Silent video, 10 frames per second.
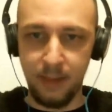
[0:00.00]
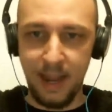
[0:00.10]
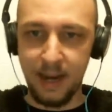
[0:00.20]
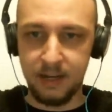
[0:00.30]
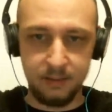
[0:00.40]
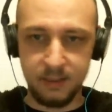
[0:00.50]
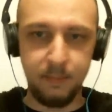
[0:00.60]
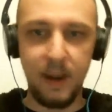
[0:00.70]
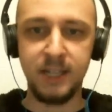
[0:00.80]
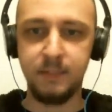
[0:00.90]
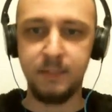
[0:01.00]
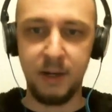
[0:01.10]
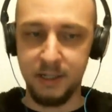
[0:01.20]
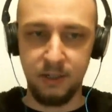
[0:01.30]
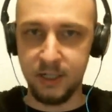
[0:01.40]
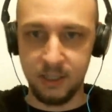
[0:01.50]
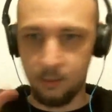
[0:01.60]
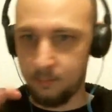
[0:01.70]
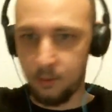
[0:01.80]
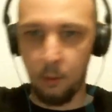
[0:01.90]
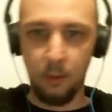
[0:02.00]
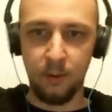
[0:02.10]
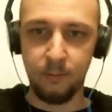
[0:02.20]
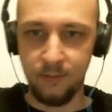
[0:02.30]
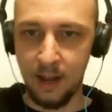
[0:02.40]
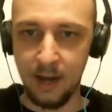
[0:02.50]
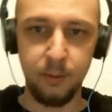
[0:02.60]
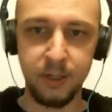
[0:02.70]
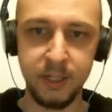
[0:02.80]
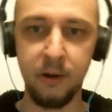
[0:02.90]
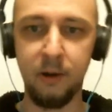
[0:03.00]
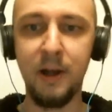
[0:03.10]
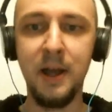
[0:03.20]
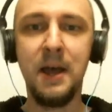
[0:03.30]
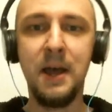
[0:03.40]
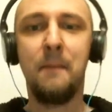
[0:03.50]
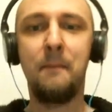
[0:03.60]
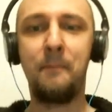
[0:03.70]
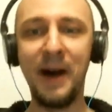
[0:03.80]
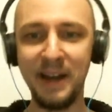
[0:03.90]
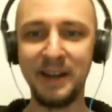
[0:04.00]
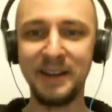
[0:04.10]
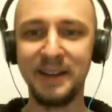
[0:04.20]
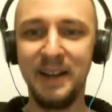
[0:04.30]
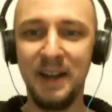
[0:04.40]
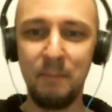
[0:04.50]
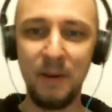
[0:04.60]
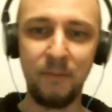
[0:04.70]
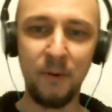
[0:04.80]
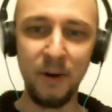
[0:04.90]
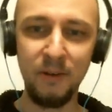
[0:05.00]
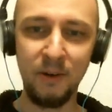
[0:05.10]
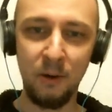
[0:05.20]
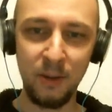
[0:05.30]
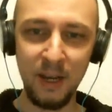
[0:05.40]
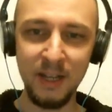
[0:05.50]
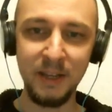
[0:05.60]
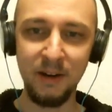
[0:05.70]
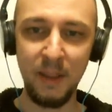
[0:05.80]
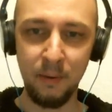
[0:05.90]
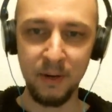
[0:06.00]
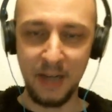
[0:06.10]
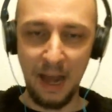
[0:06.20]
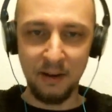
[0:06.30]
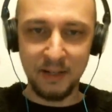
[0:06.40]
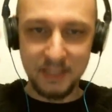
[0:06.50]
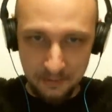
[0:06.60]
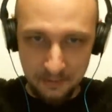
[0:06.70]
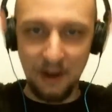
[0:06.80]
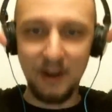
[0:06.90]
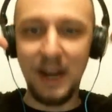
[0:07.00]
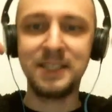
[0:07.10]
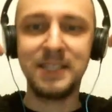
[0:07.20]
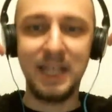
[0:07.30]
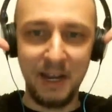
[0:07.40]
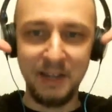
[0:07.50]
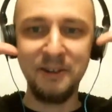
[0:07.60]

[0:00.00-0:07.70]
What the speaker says: space, because you're just flying through a tunnel. But before you go in there, they put a Galaxy VR headset on you.